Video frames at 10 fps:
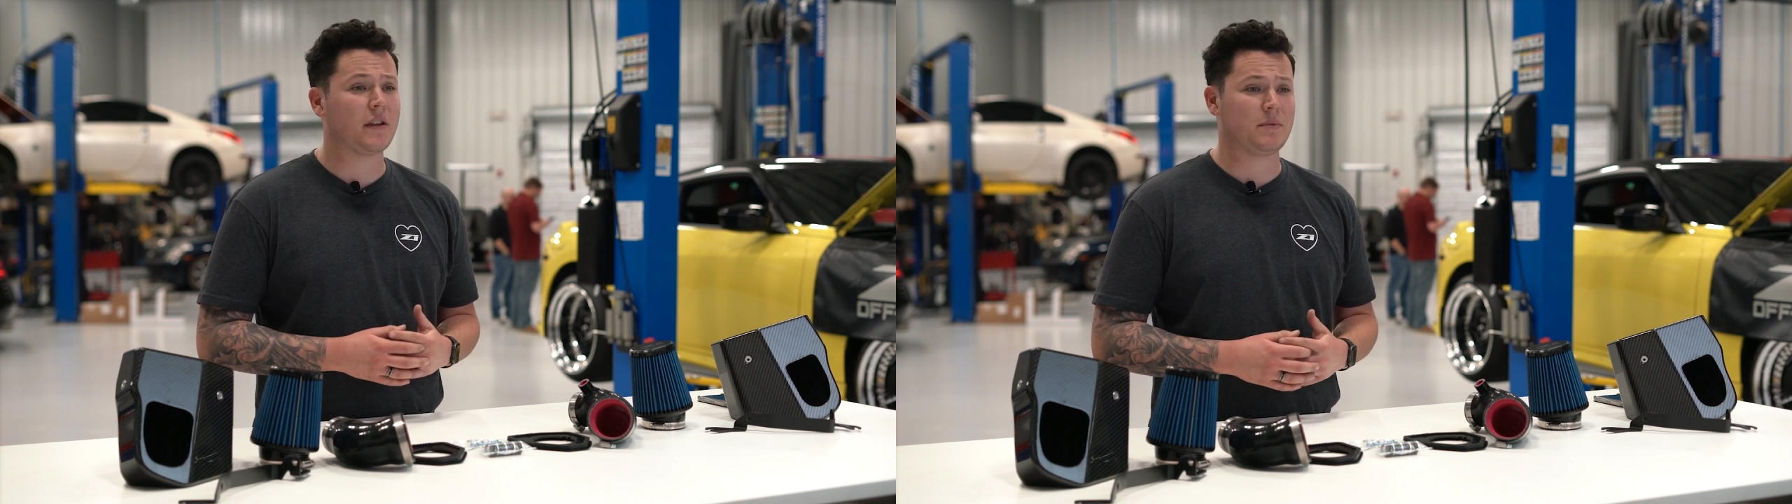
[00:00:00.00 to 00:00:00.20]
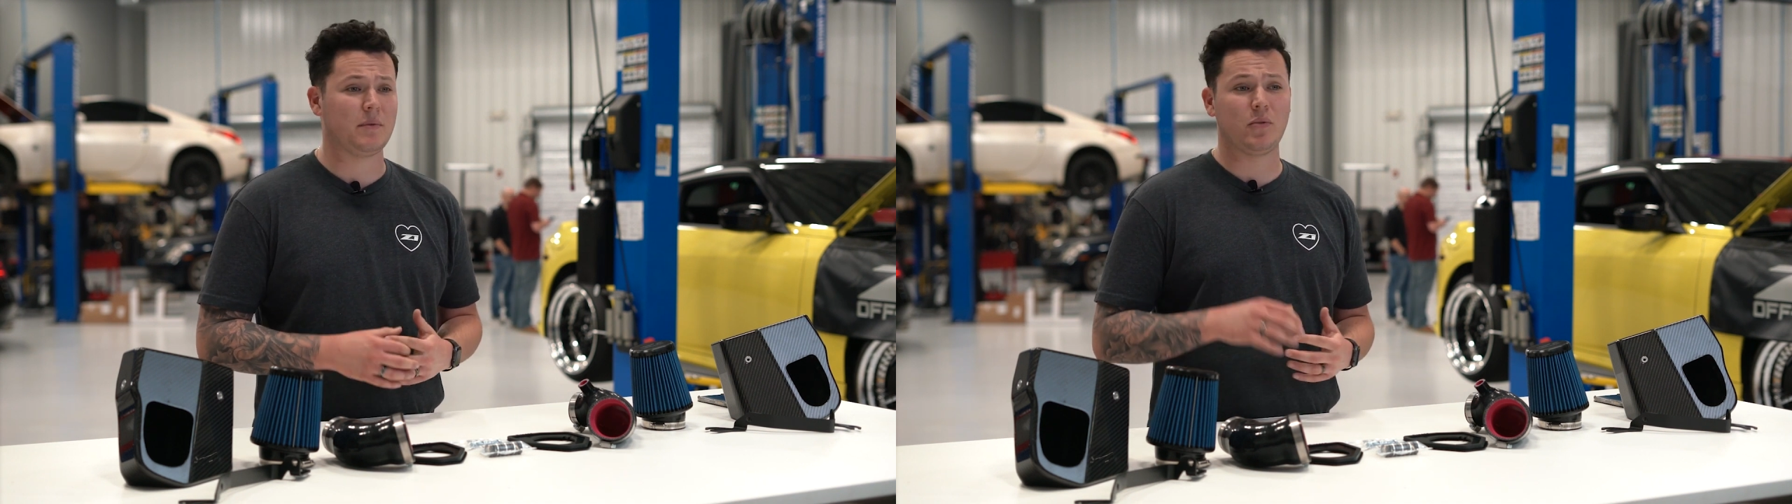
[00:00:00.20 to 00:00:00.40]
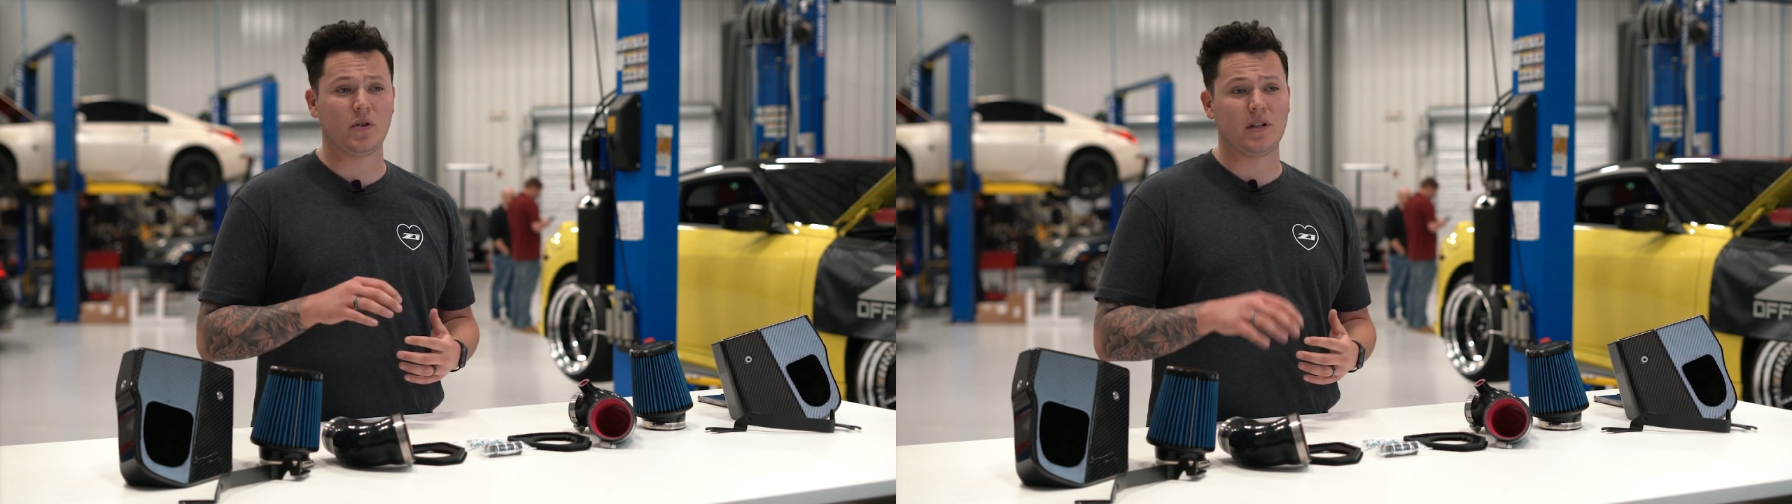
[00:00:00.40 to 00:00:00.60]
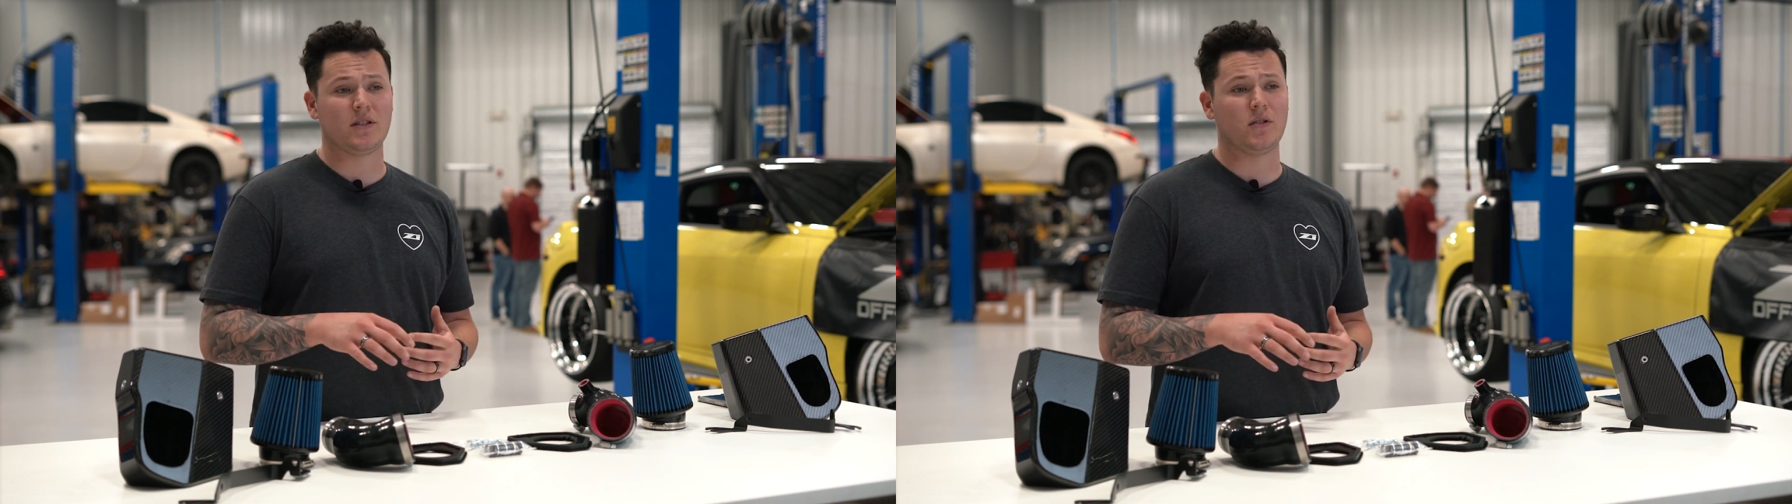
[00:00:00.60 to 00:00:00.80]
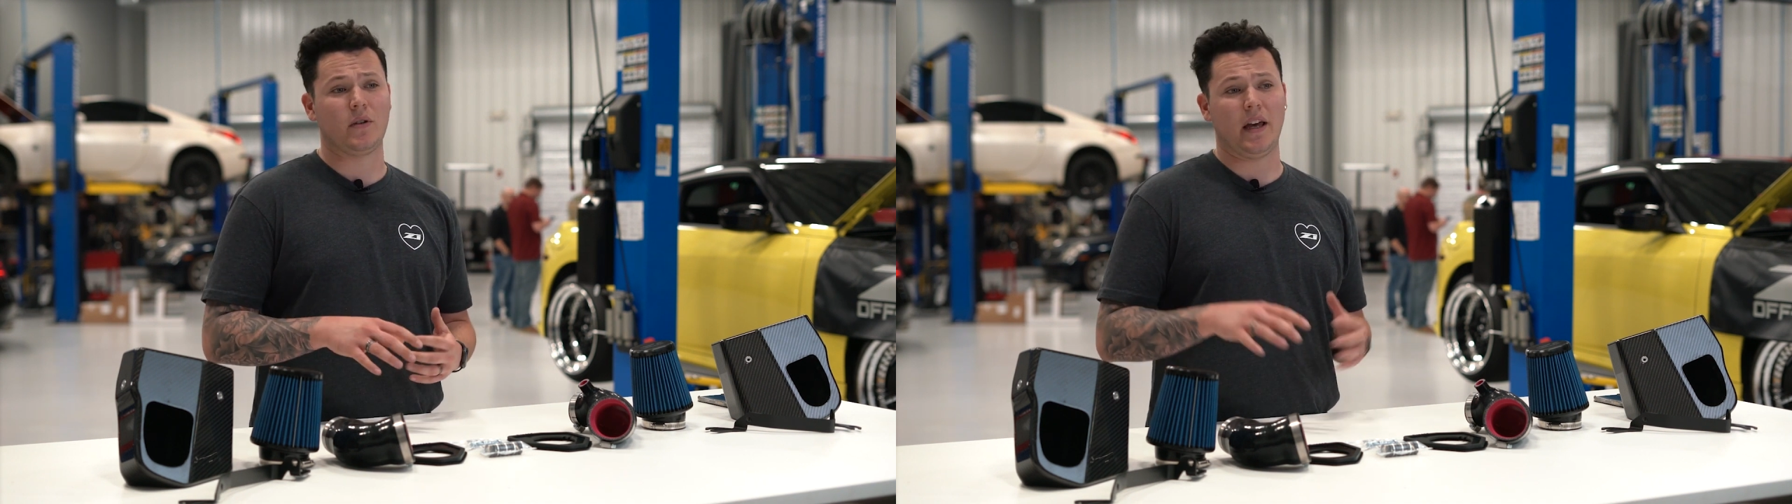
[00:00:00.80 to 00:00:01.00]
that's been put
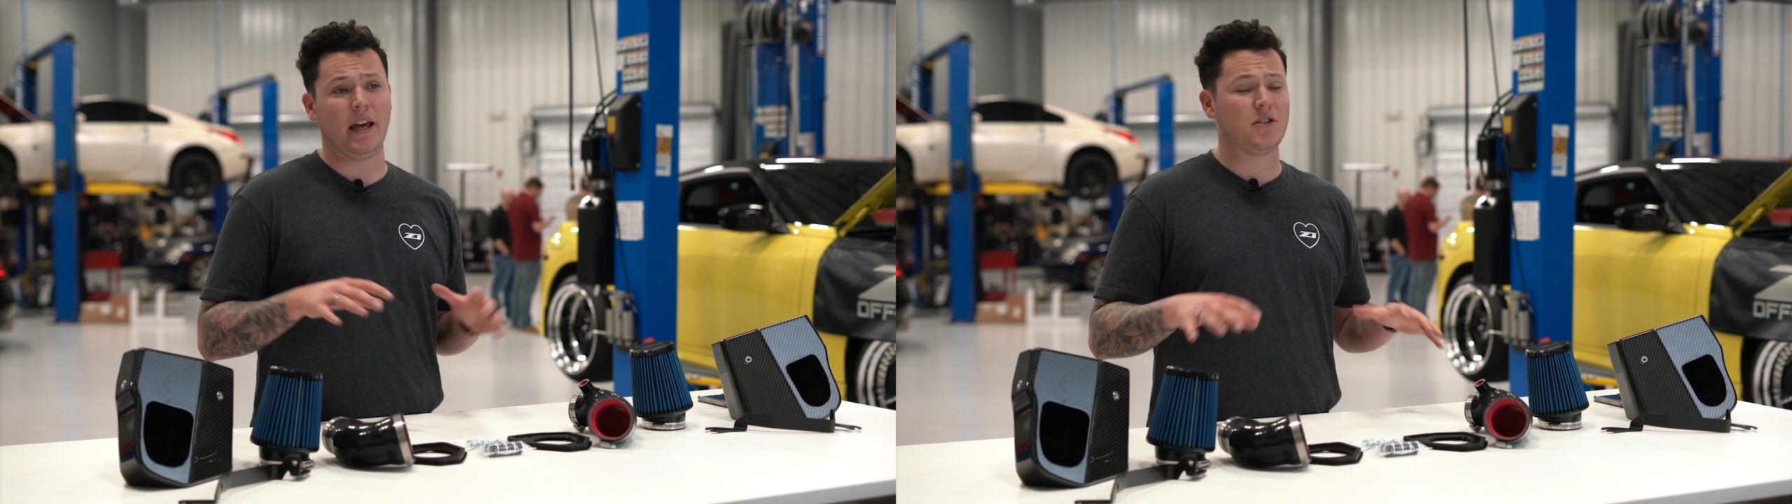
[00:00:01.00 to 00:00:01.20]
into